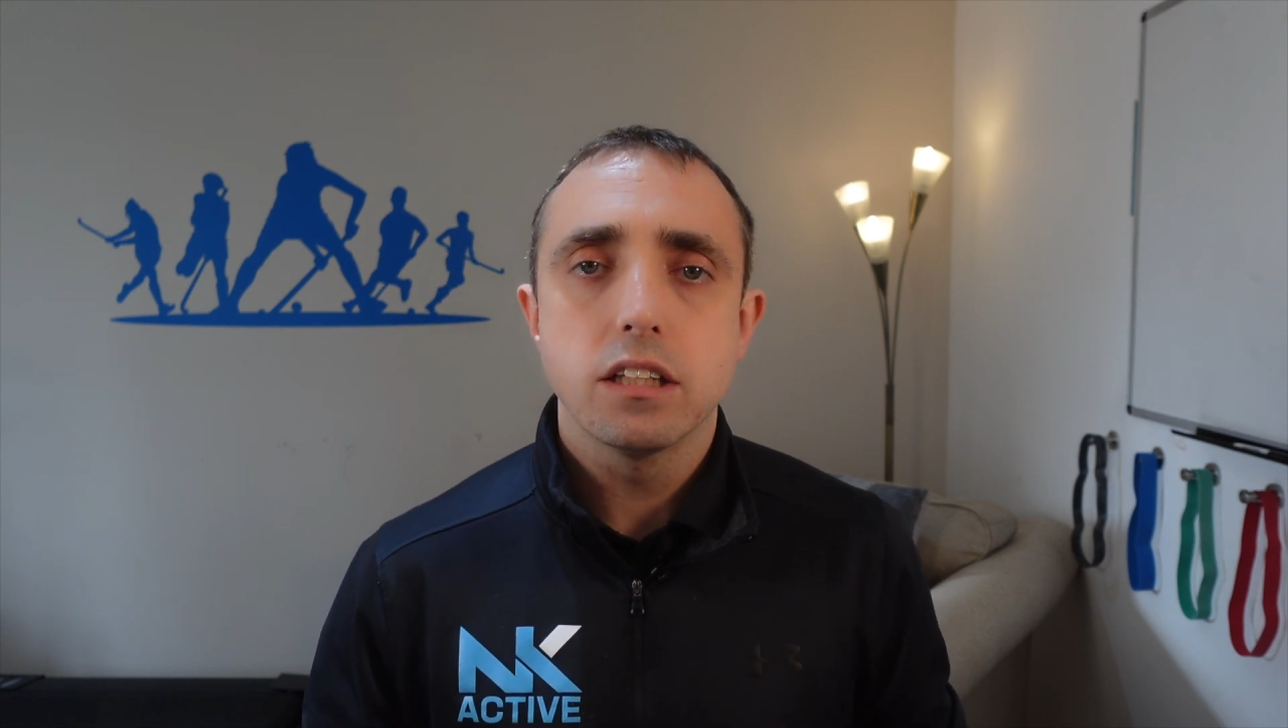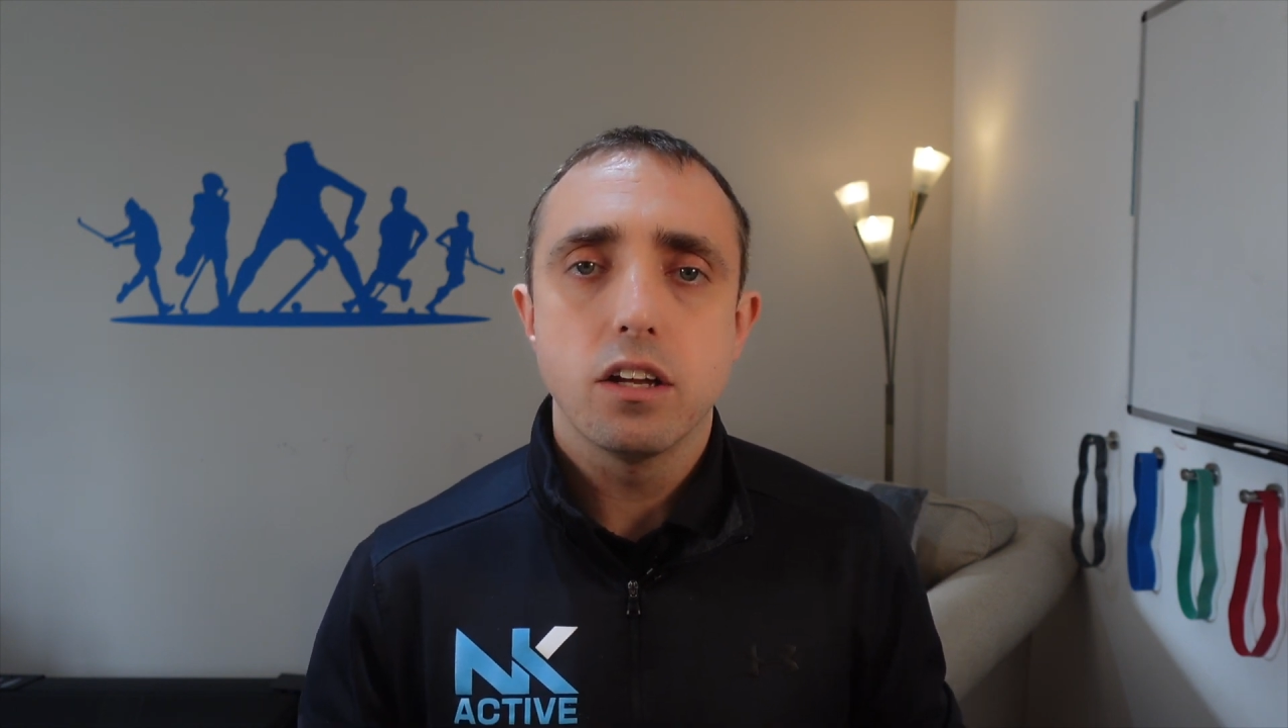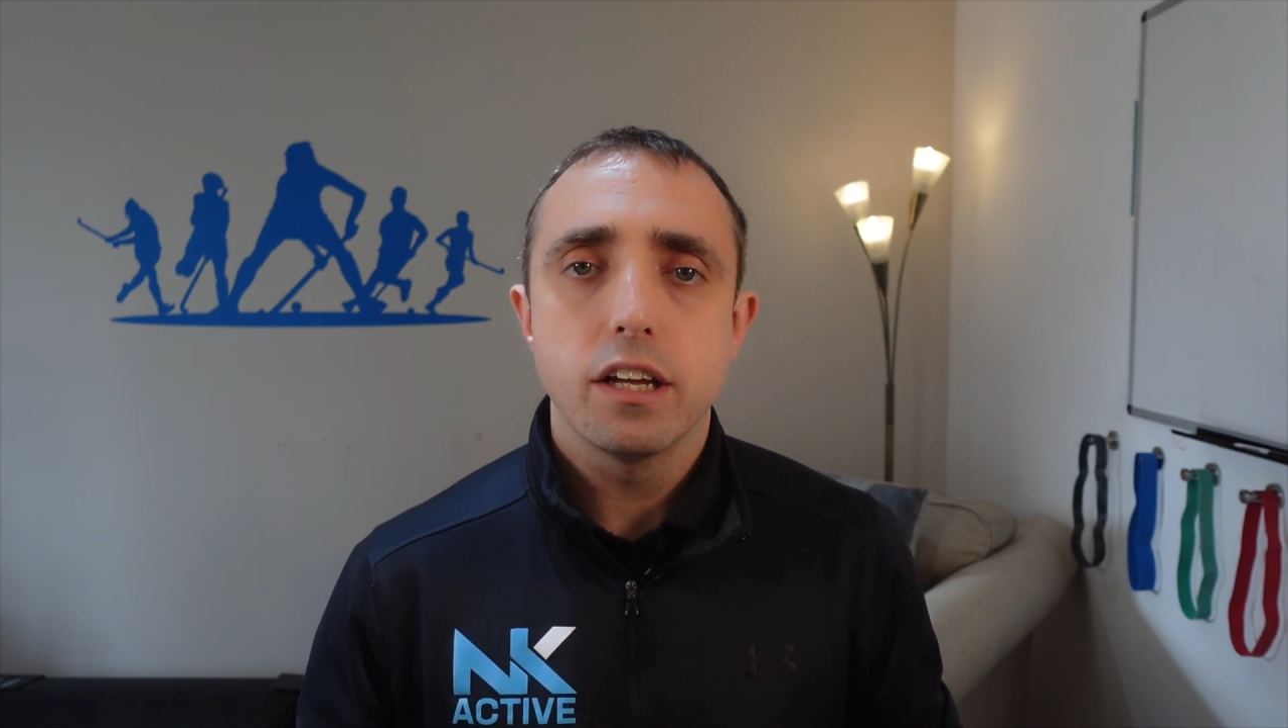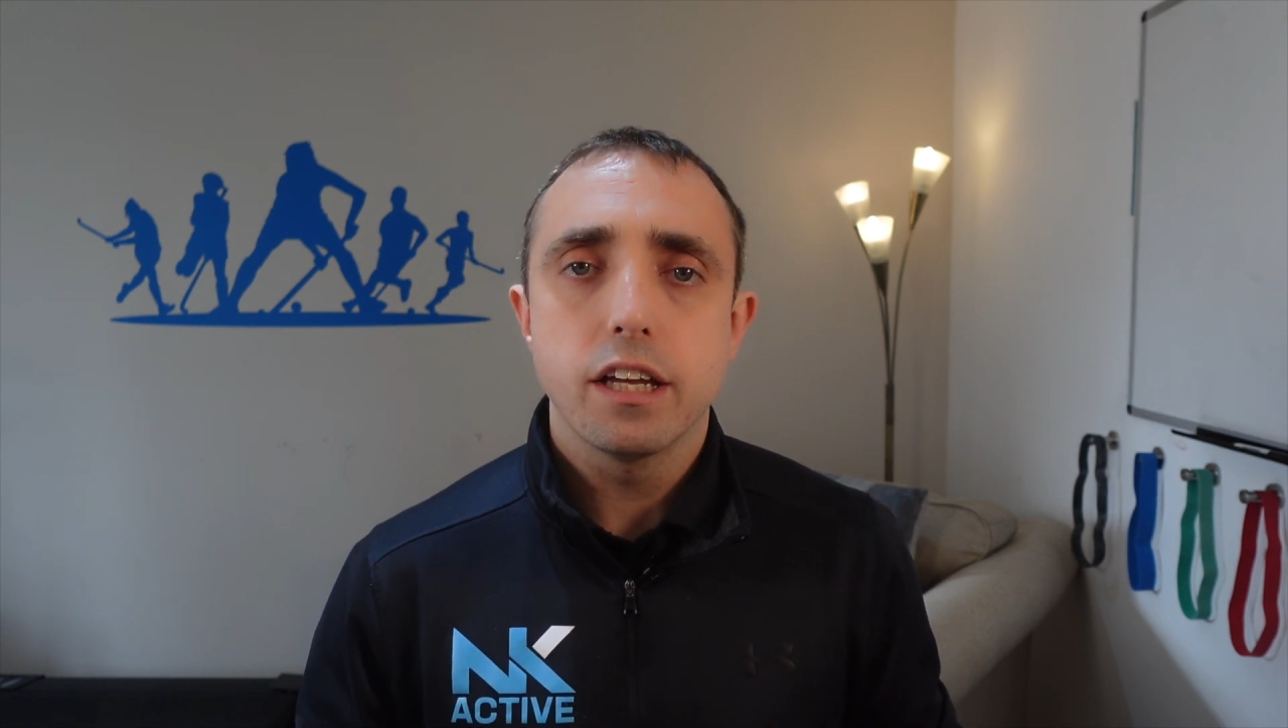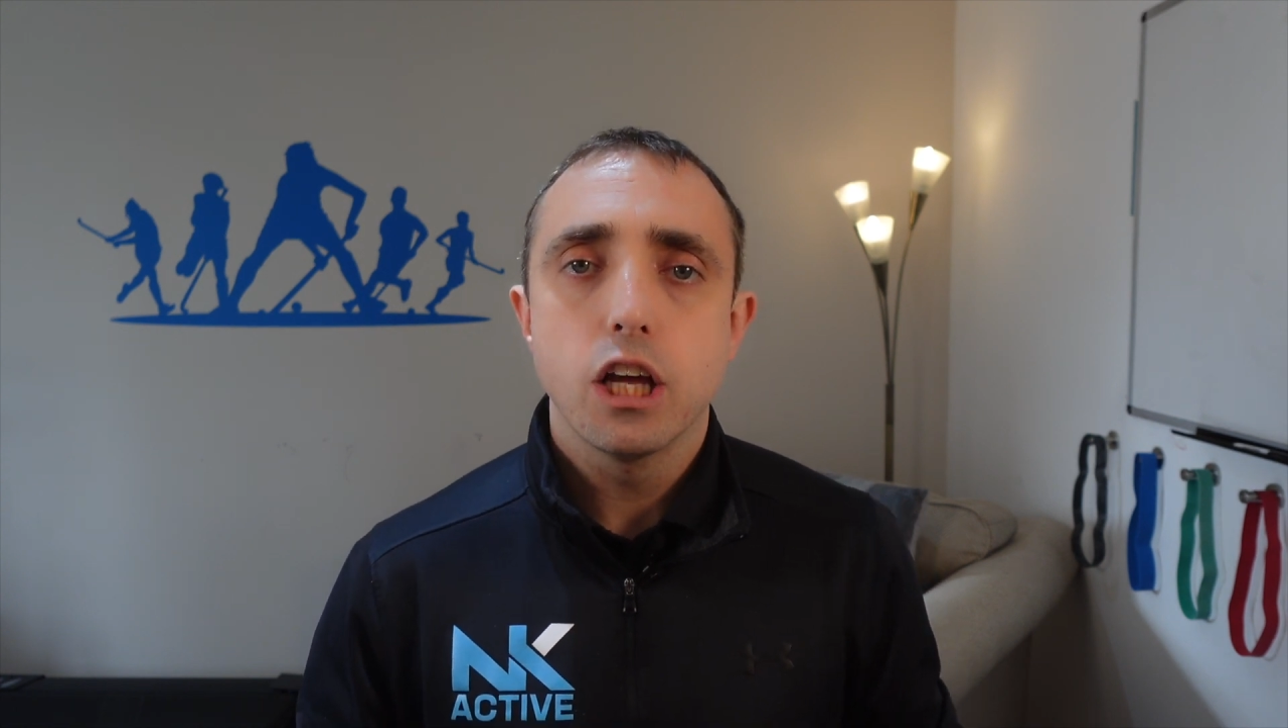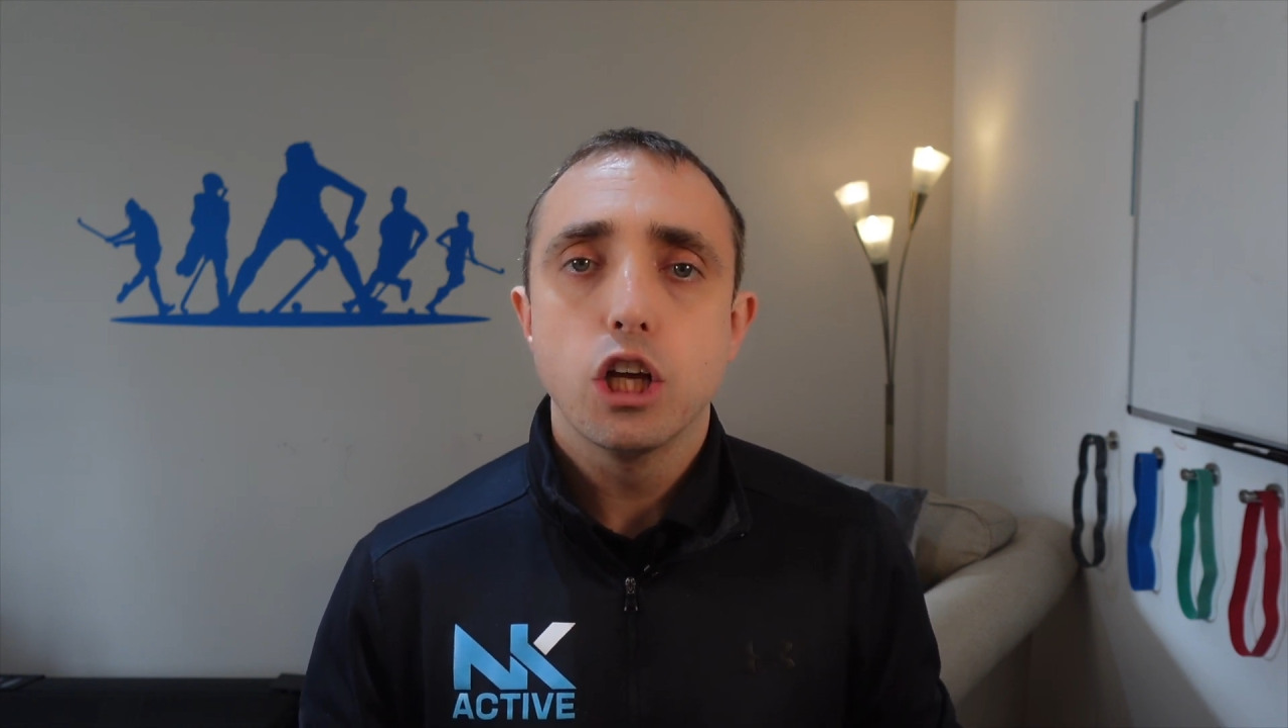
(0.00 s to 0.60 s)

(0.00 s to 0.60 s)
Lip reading: like